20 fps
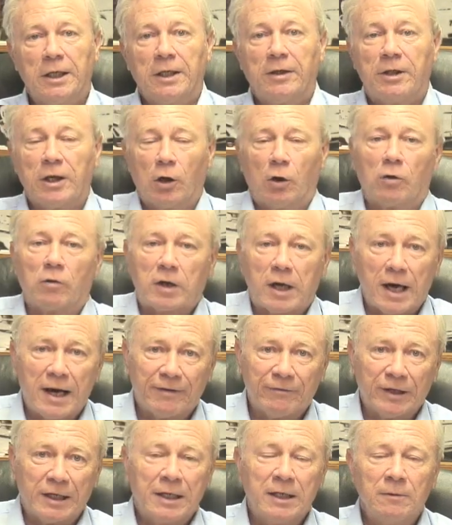The old
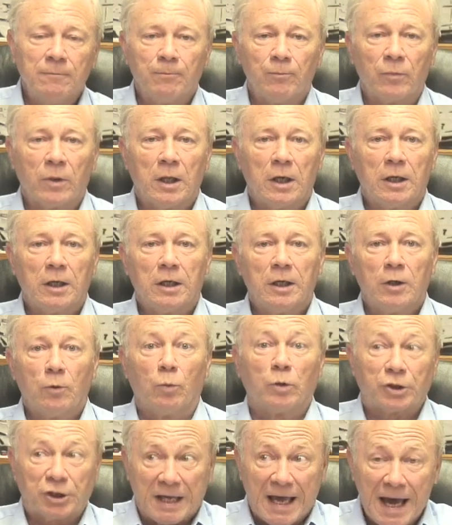covenant
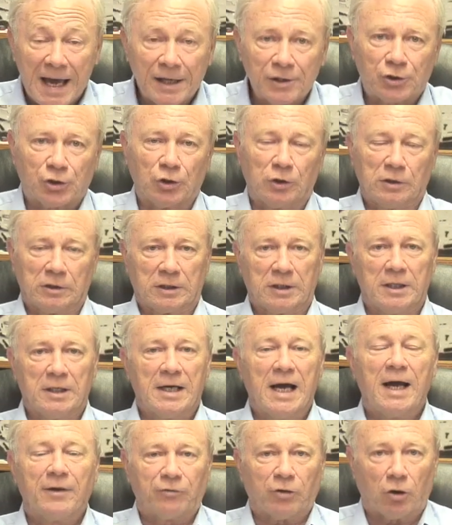was canceled
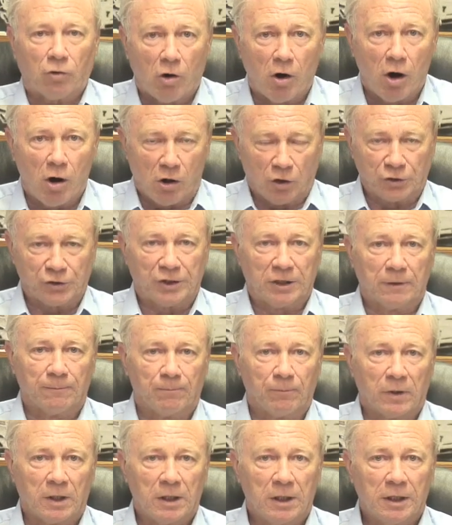at the cross.
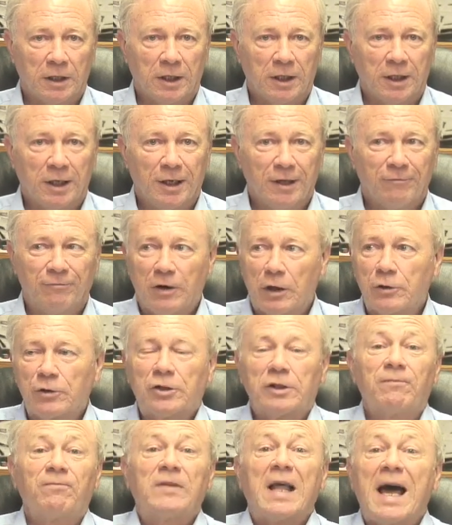
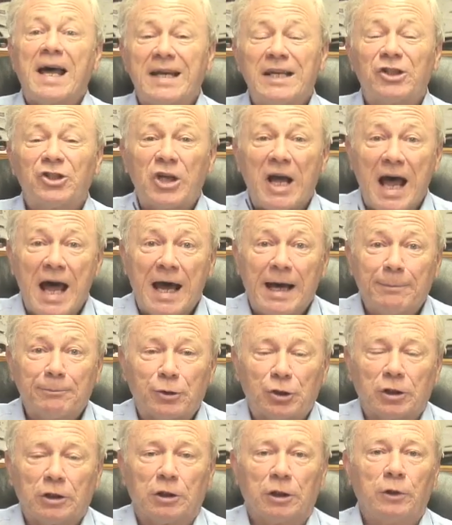Folks, that is
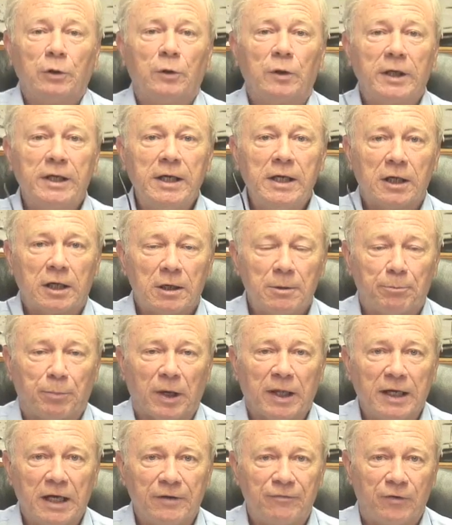absolutely,
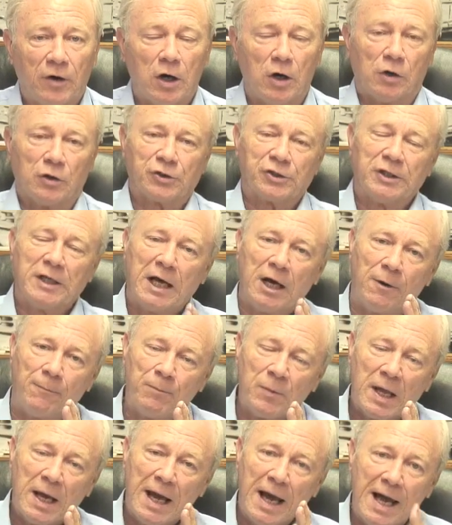completely false. Now,
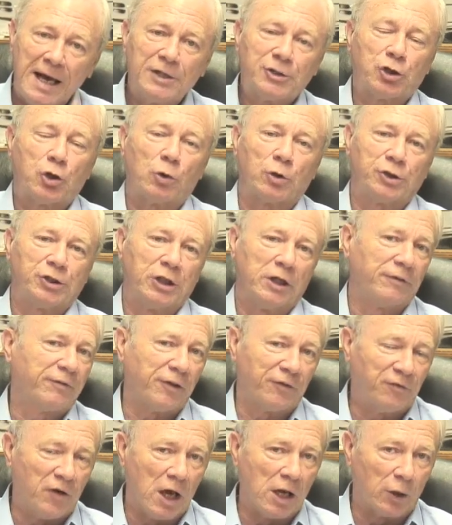ask yourself
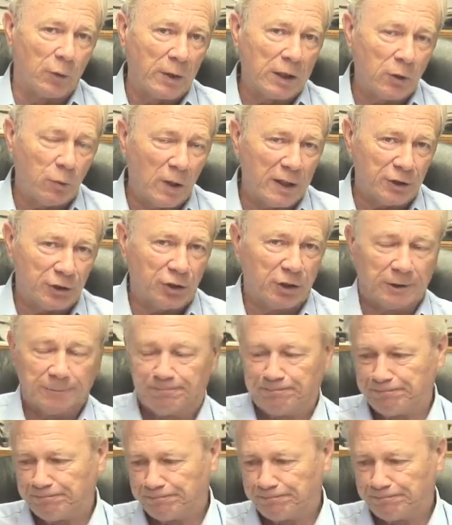the following question